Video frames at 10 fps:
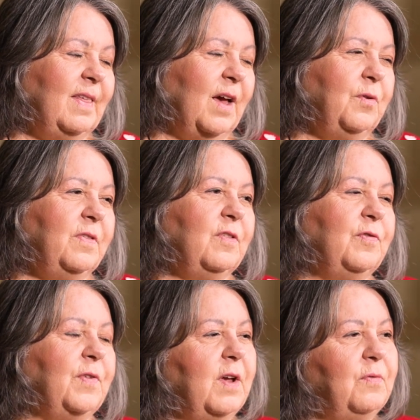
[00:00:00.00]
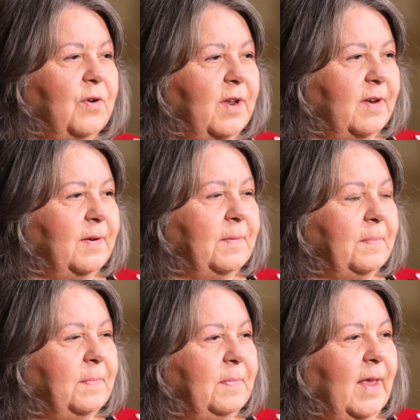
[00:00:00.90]
That was his favorite.
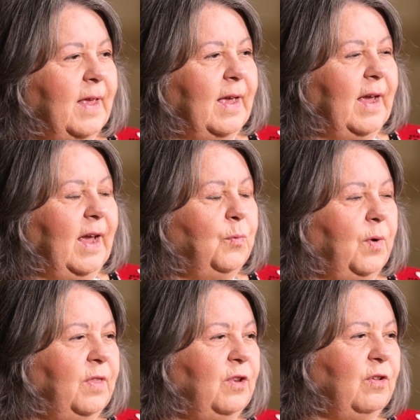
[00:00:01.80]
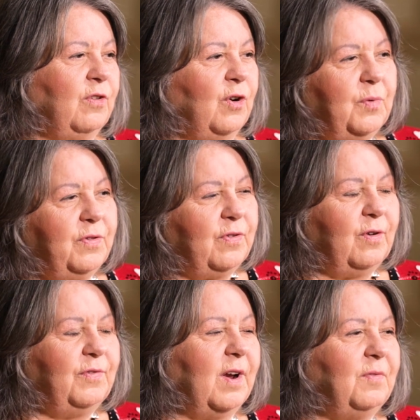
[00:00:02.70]
And when the dessert was
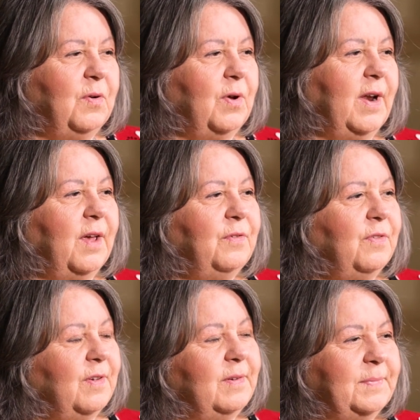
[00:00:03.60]
served to everyone else,